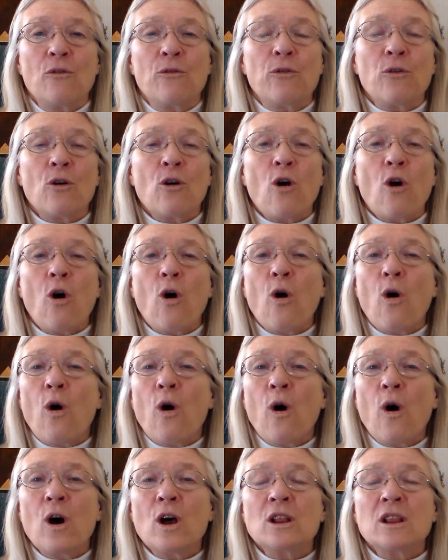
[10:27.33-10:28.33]
for
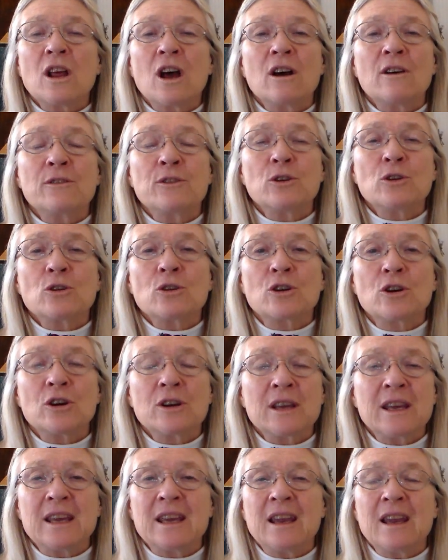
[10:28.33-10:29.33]
all of your
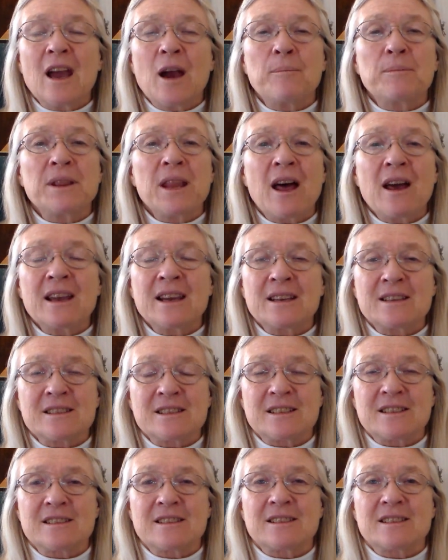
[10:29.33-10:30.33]
cooking
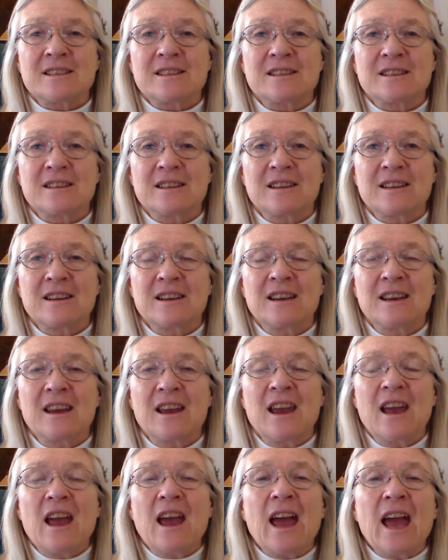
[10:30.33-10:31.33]
appliances
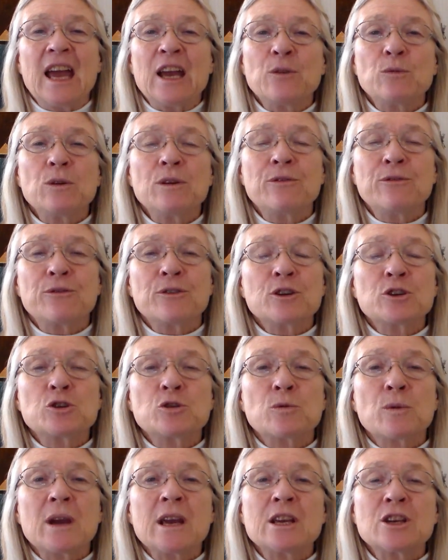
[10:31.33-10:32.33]
and
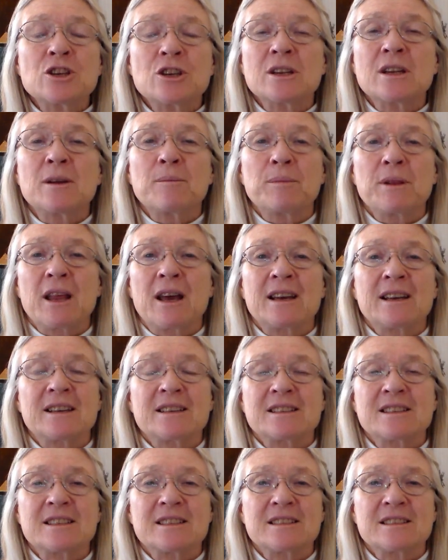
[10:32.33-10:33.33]
refrigeration
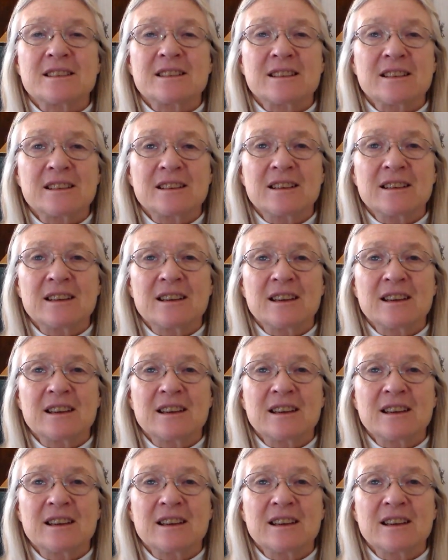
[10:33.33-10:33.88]
appliances.